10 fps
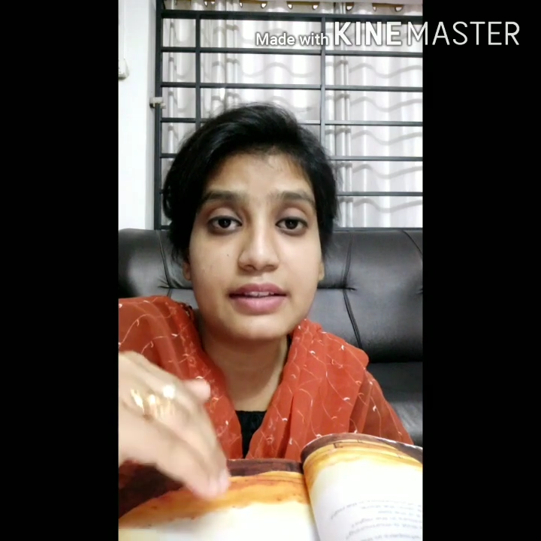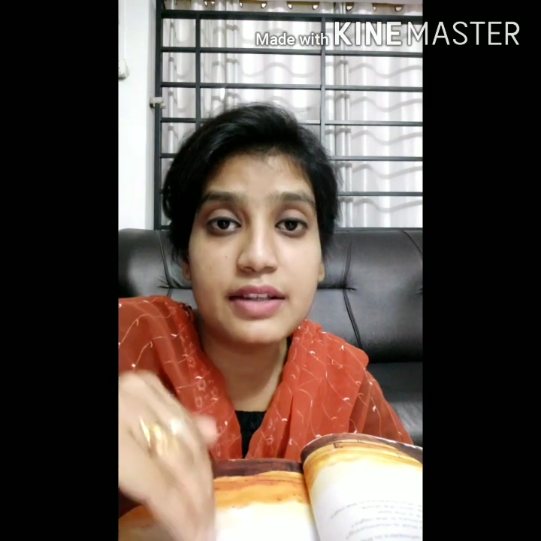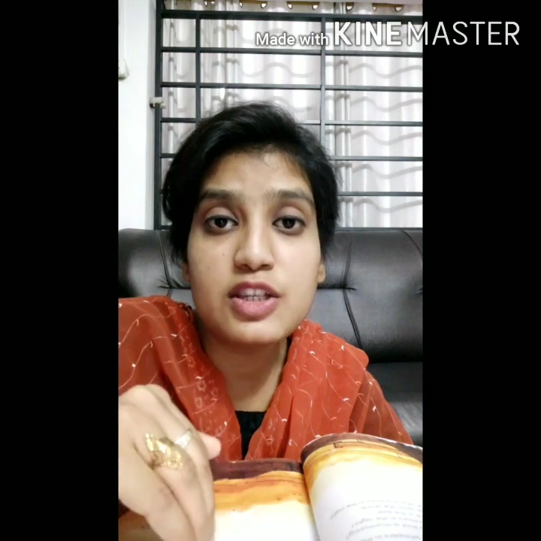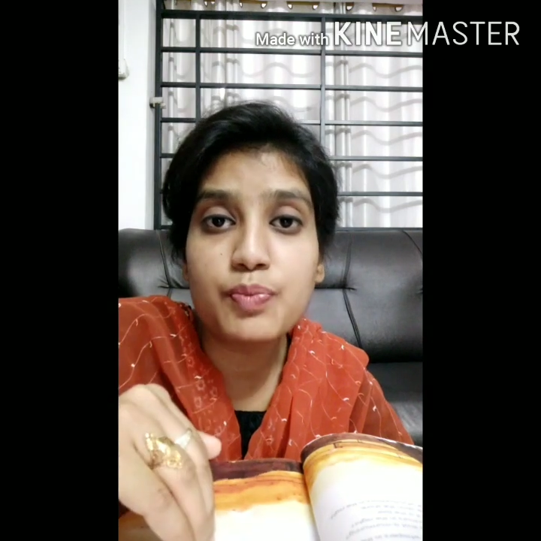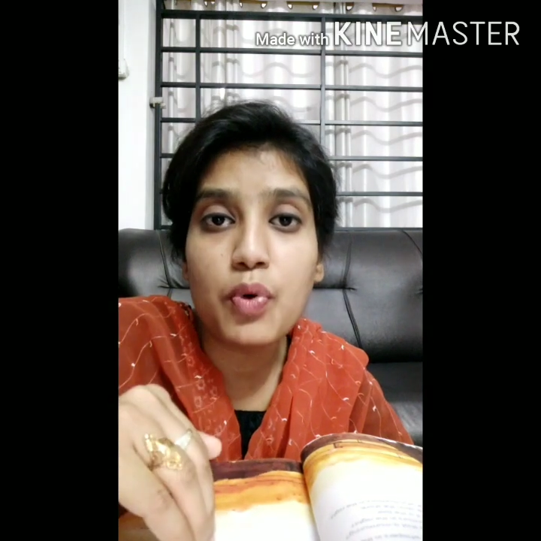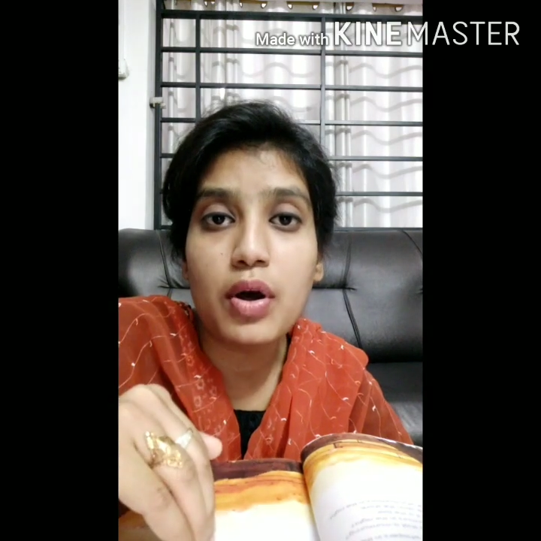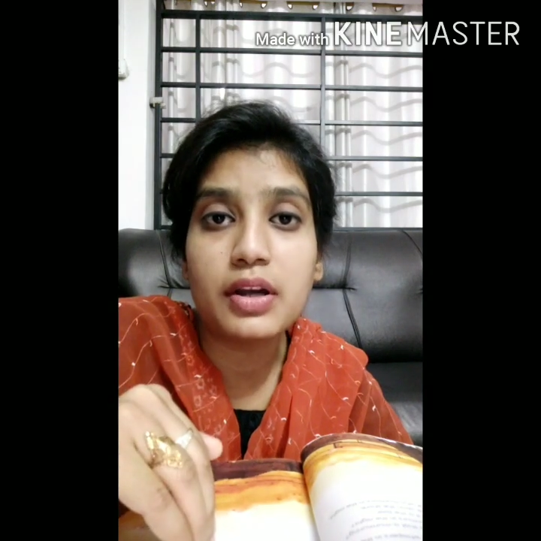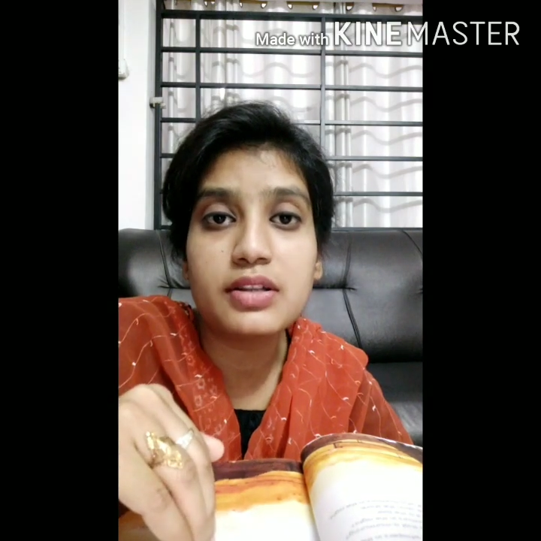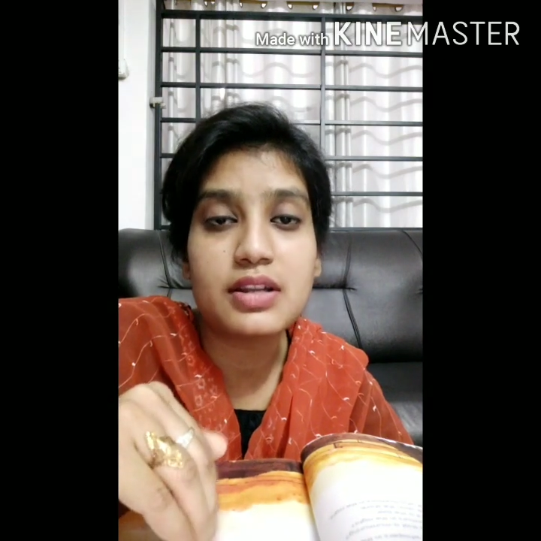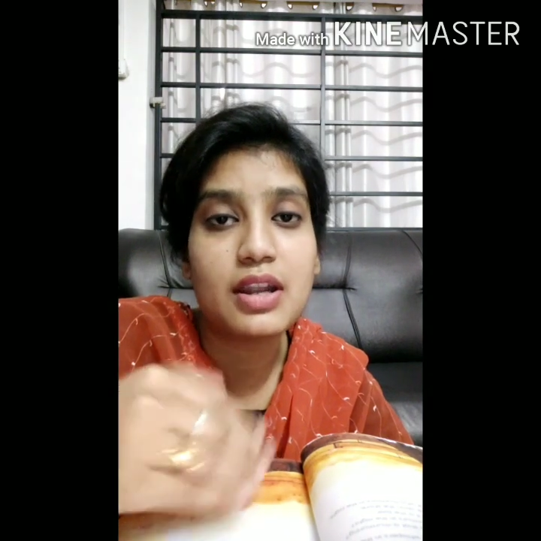at this
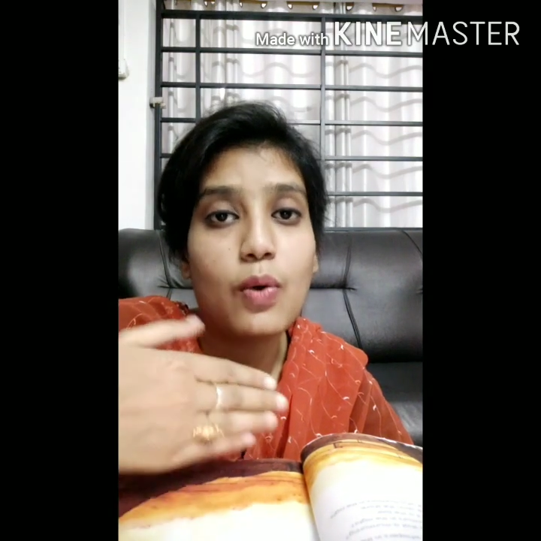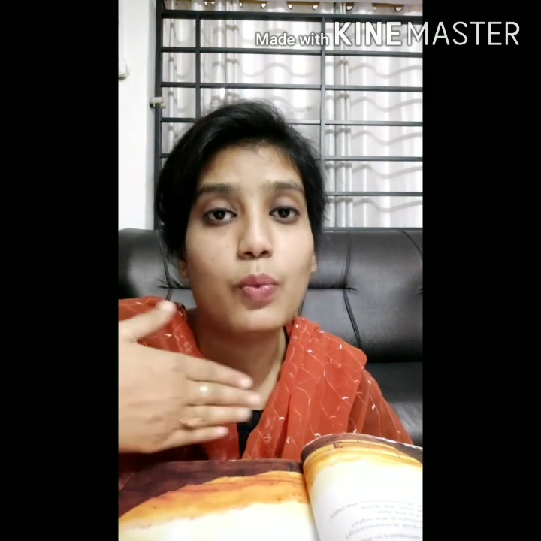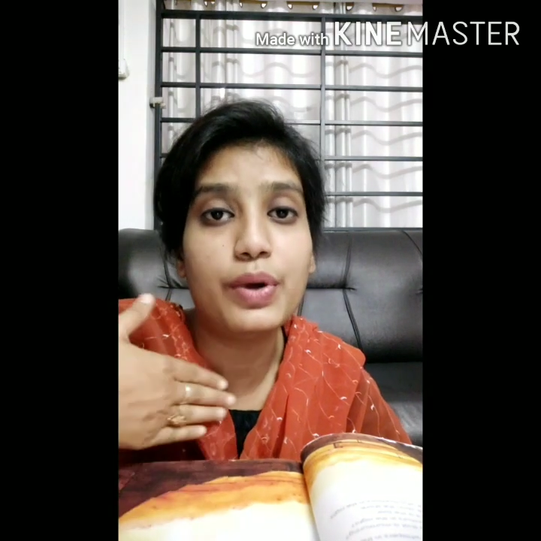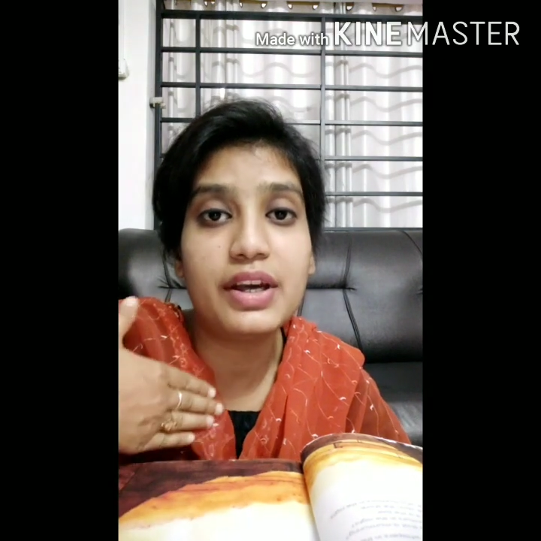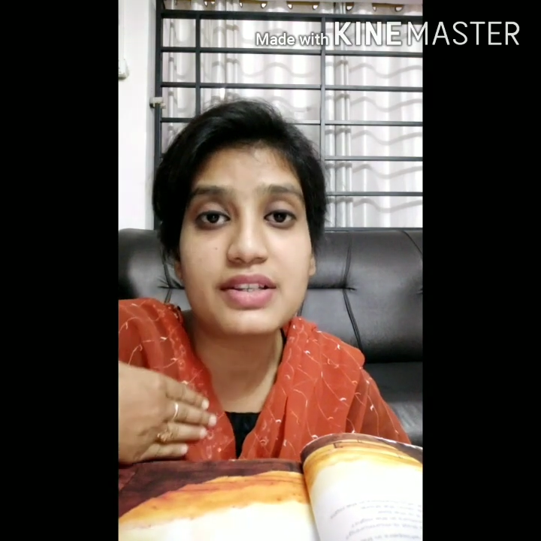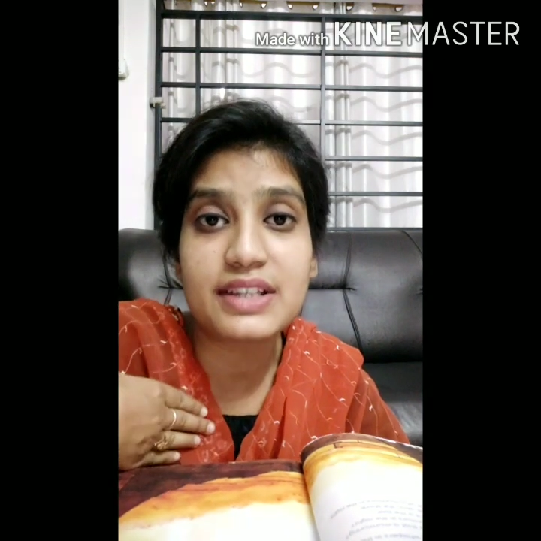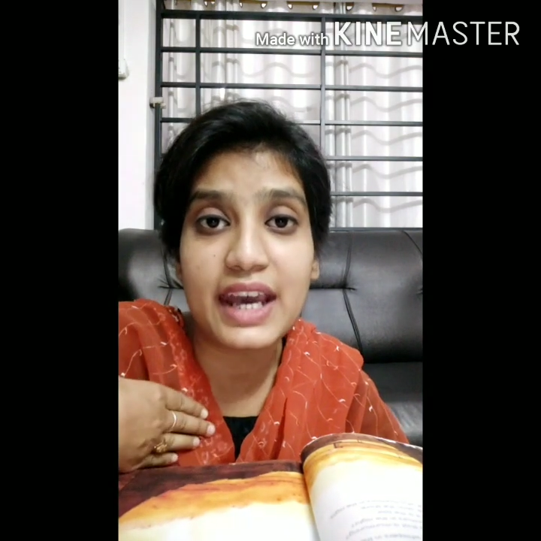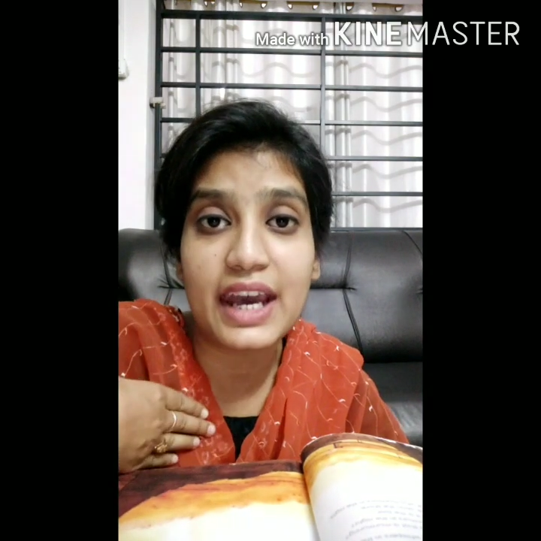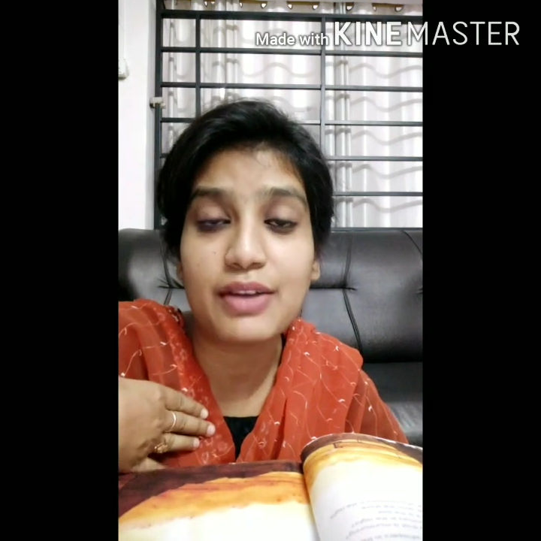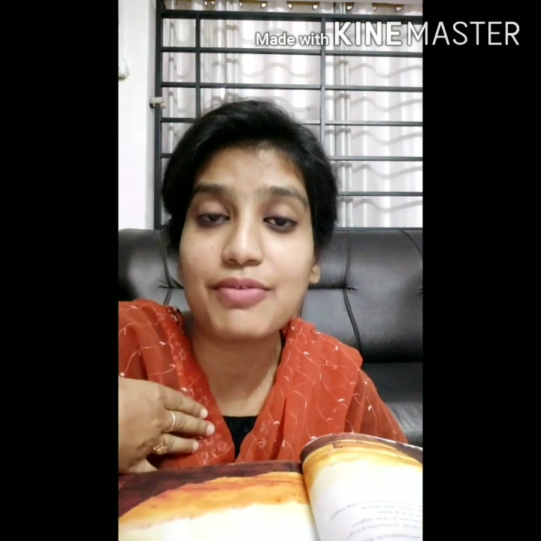point, now we are
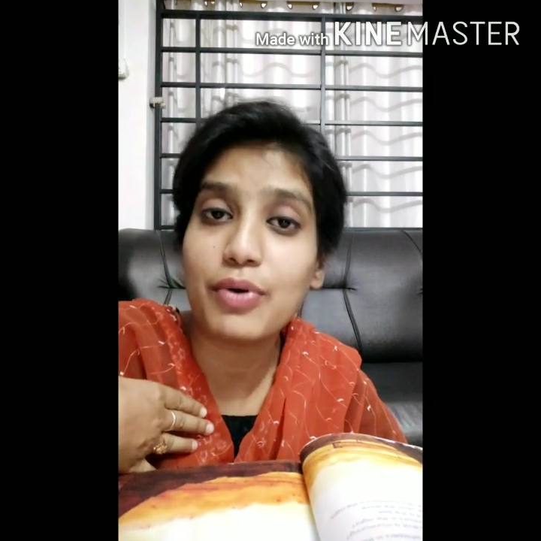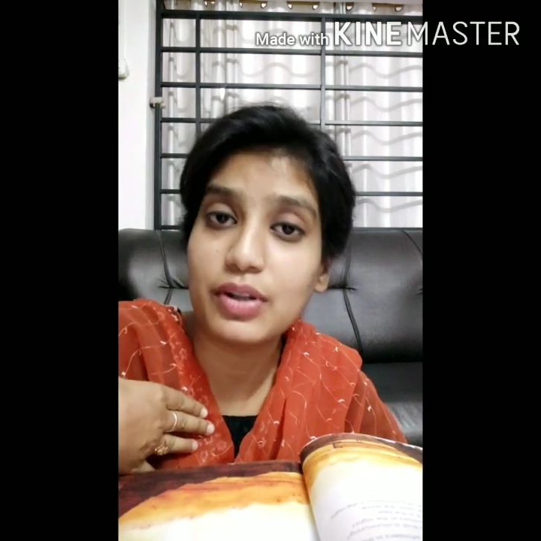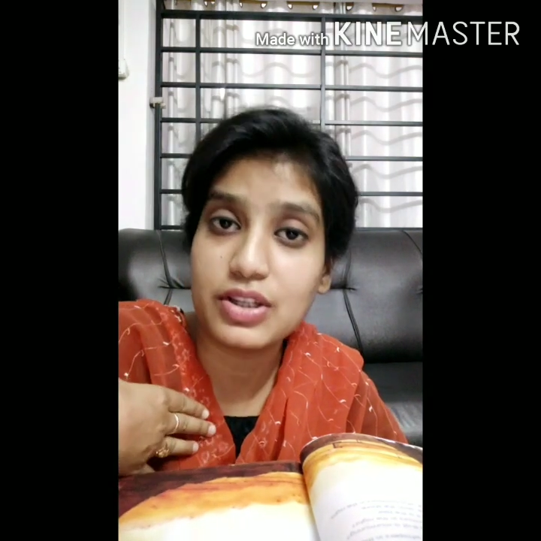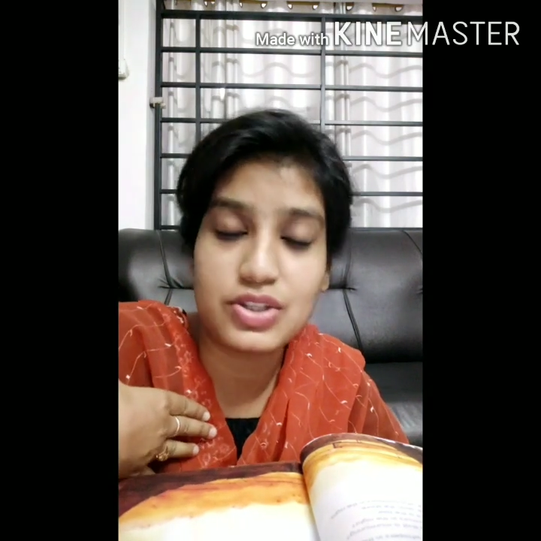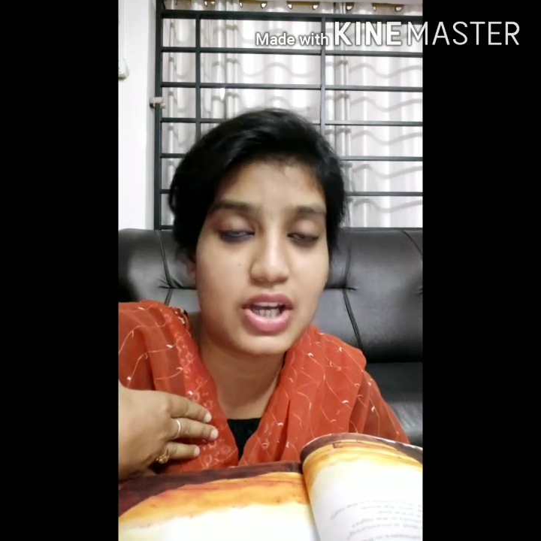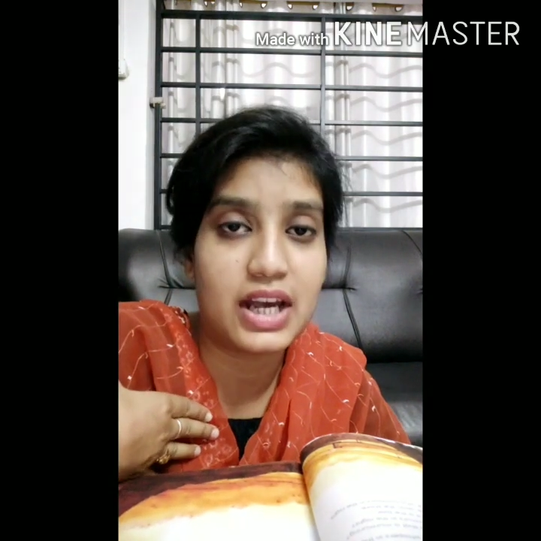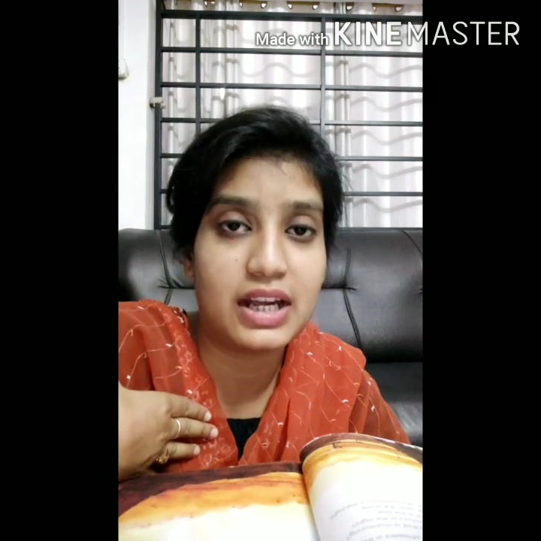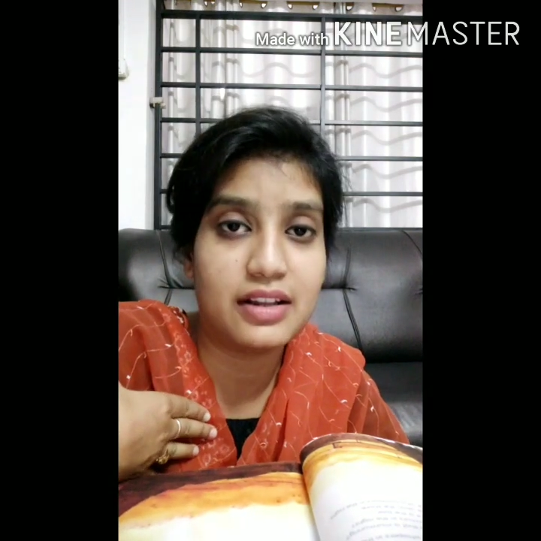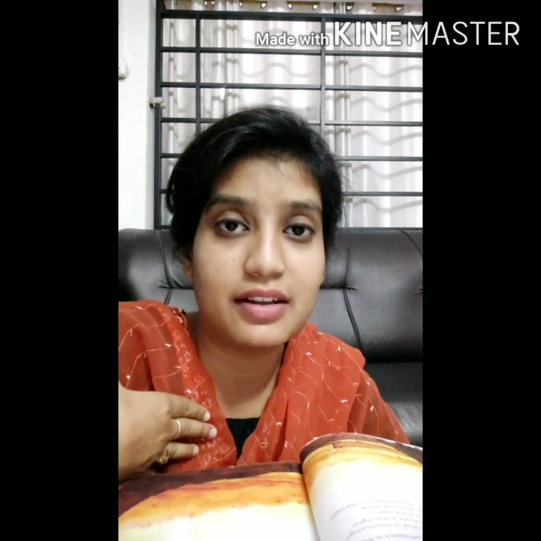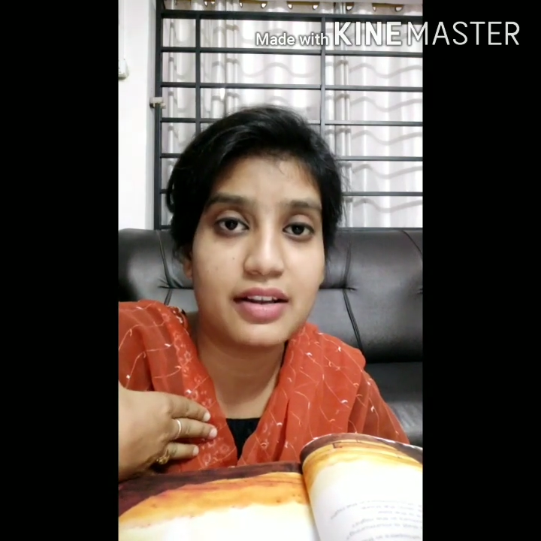scared for the
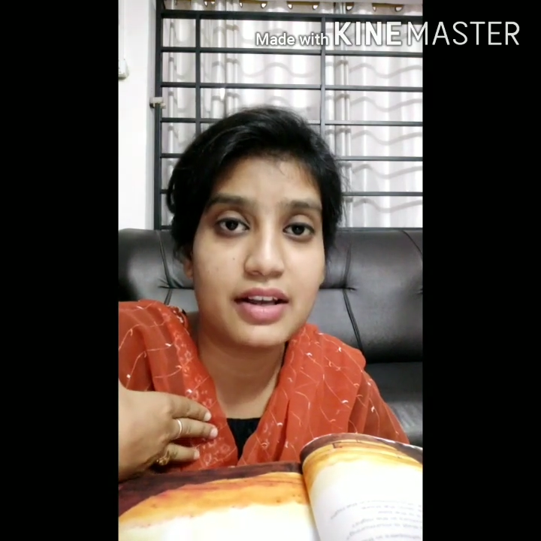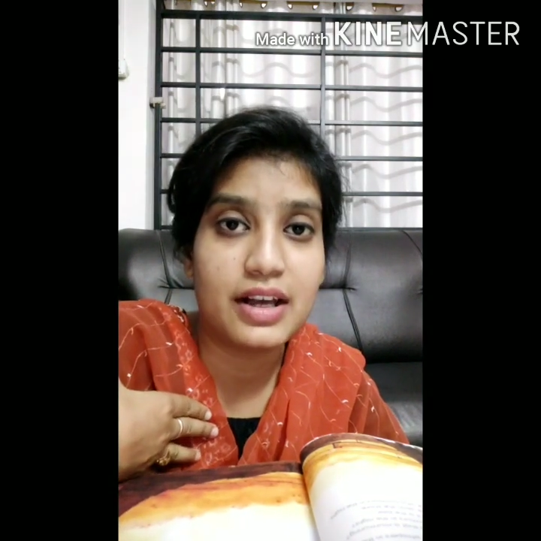child.